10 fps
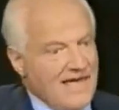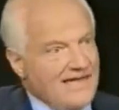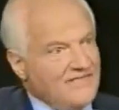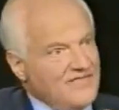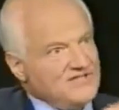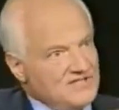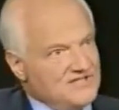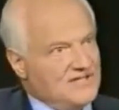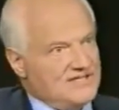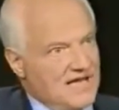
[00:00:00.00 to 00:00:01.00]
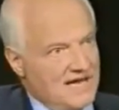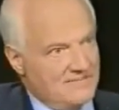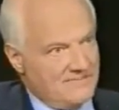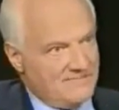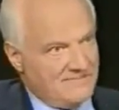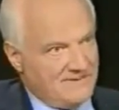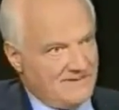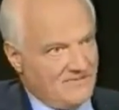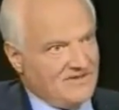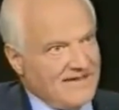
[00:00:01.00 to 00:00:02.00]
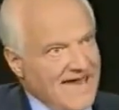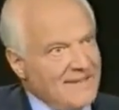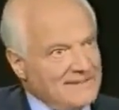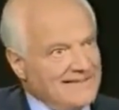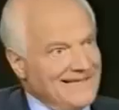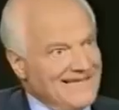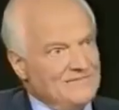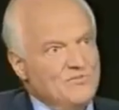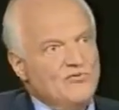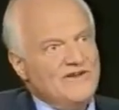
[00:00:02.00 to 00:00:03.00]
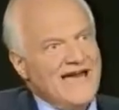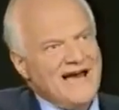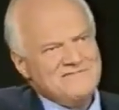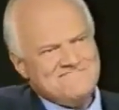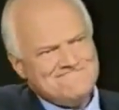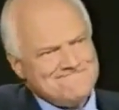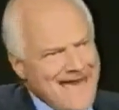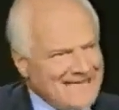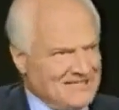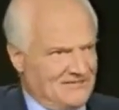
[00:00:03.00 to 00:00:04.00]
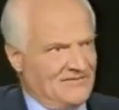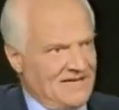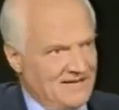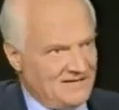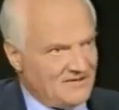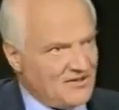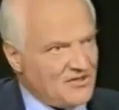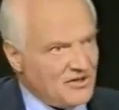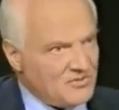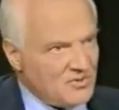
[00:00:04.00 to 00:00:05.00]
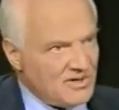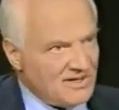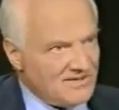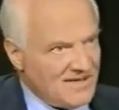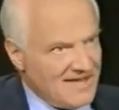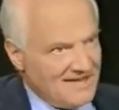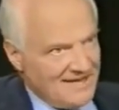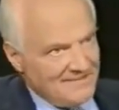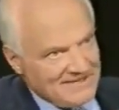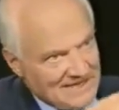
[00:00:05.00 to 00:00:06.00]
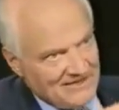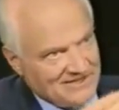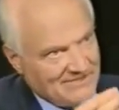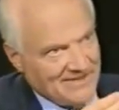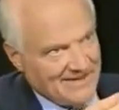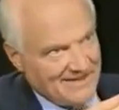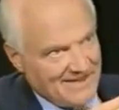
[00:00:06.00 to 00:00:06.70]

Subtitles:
And this is the time when the capital is moving out massively to the third world. Now let me tell you something.